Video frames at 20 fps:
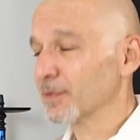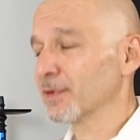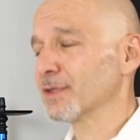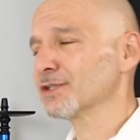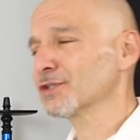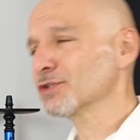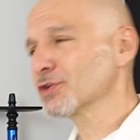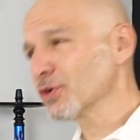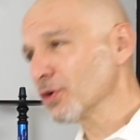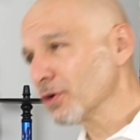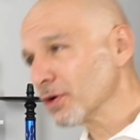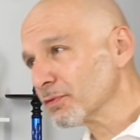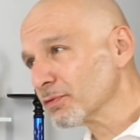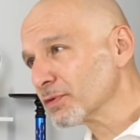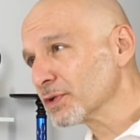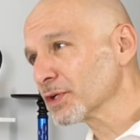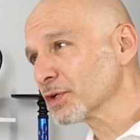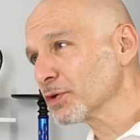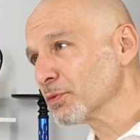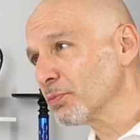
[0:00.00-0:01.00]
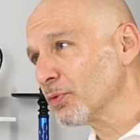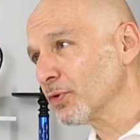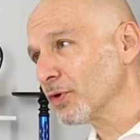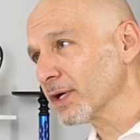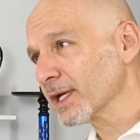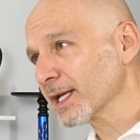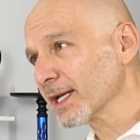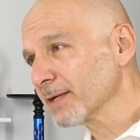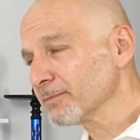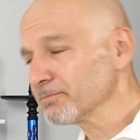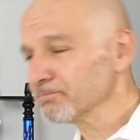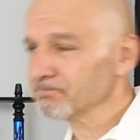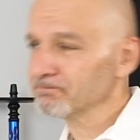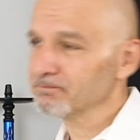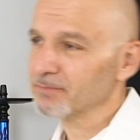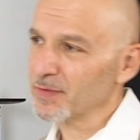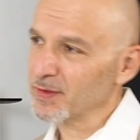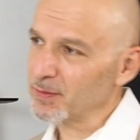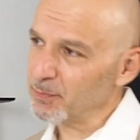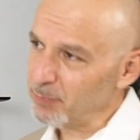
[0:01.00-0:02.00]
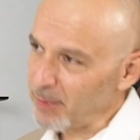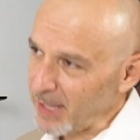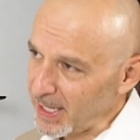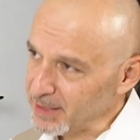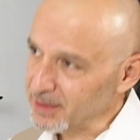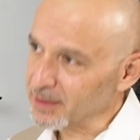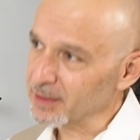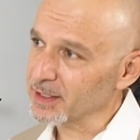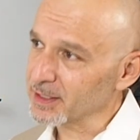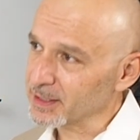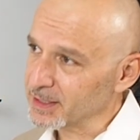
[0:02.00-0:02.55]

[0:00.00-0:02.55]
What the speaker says: The slower you boil, the better it